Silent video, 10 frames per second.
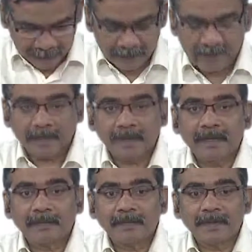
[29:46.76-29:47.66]
NP
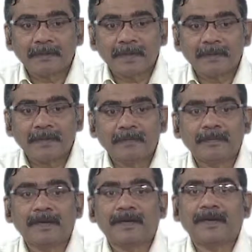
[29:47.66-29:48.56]
complete problem
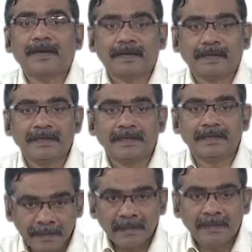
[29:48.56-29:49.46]
or not.
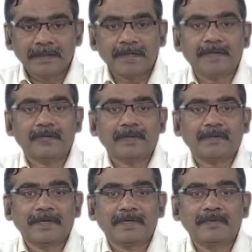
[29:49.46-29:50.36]
Thank you very
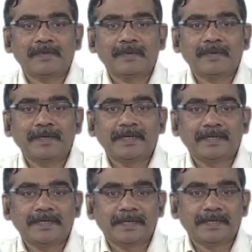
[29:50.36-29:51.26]
much. We will meet
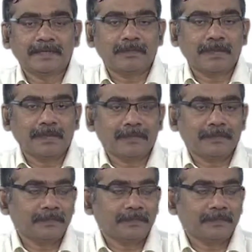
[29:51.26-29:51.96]
in the next module.